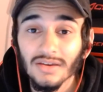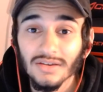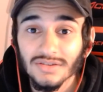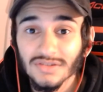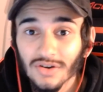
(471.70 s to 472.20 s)

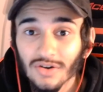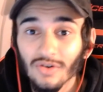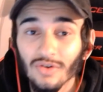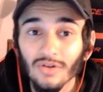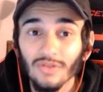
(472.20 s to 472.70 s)

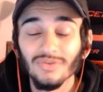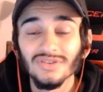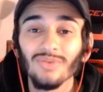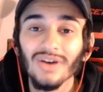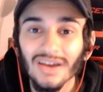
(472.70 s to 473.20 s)
So the
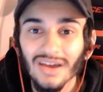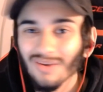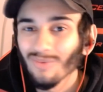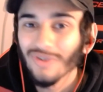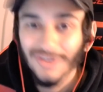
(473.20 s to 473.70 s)
reason why
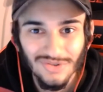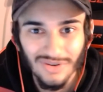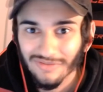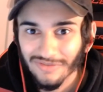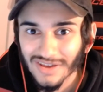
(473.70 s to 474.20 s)
I want to
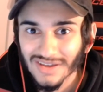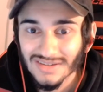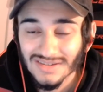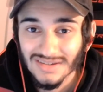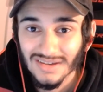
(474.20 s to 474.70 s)
join
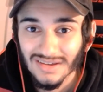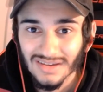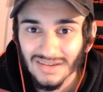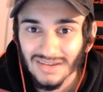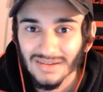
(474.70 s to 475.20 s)
FaZe
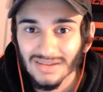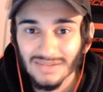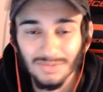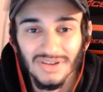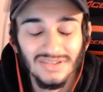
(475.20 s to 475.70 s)

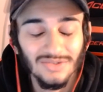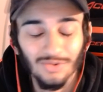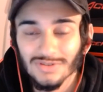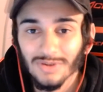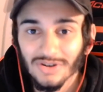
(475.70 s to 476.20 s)
is because it's
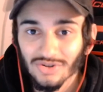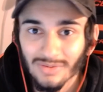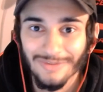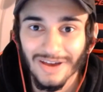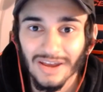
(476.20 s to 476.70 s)
always been a
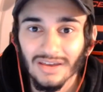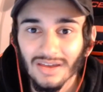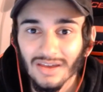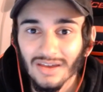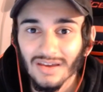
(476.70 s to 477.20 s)
dream of mine.
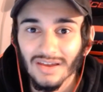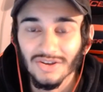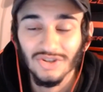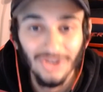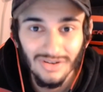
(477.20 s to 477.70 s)

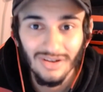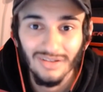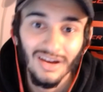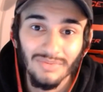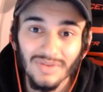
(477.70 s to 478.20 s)
And sure, a
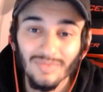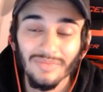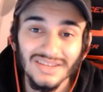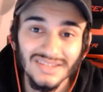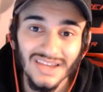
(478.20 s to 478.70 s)
lot of people
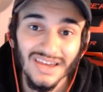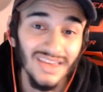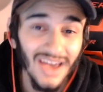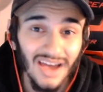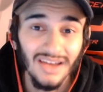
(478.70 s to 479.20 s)
may say,
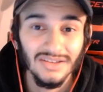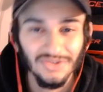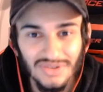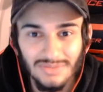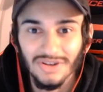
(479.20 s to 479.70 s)
yeah, it's
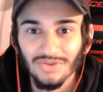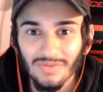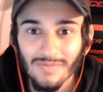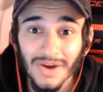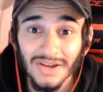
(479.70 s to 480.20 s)
always been a
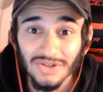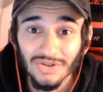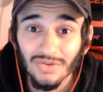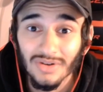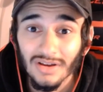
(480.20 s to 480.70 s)
dream of mine too.